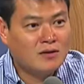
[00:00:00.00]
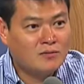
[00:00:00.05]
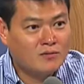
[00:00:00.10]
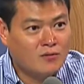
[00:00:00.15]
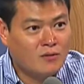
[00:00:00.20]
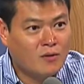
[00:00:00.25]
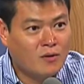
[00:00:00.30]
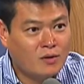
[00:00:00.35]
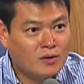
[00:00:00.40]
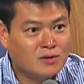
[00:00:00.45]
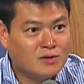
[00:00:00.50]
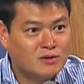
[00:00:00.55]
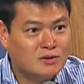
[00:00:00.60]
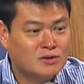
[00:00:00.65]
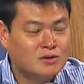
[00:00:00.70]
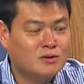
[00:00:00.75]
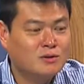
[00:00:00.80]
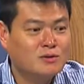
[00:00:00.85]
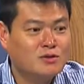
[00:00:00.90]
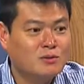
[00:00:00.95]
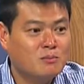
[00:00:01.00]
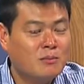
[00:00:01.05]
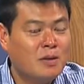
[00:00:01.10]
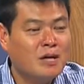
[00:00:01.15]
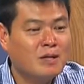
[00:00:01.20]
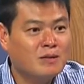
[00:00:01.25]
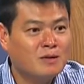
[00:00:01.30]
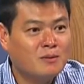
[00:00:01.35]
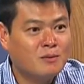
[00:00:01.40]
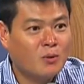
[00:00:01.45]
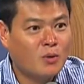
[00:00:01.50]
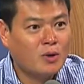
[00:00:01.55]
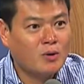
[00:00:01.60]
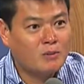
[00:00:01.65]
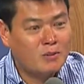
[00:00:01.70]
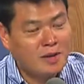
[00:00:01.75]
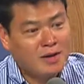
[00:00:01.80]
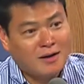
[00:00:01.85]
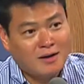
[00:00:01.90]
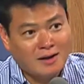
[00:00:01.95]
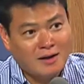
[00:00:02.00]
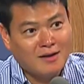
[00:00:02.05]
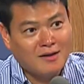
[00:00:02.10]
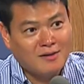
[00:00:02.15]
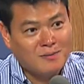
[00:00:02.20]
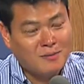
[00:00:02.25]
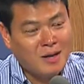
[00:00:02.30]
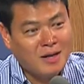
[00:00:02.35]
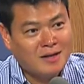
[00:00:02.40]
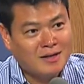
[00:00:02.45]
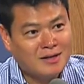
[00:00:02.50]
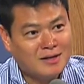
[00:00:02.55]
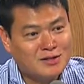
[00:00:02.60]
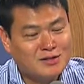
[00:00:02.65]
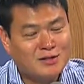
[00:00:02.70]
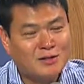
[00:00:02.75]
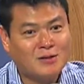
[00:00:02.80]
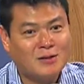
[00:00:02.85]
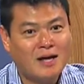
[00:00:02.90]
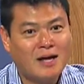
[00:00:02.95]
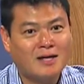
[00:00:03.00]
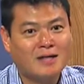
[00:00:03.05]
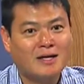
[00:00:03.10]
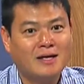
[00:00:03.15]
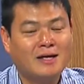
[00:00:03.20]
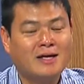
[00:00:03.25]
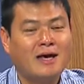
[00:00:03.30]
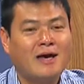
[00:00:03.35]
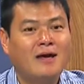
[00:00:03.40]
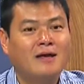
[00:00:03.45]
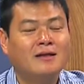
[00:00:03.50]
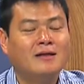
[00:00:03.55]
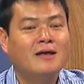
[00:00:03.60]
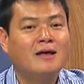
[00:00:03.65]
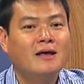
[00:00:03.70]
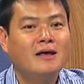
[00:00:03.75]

force to make them want to make a lot of money so that they can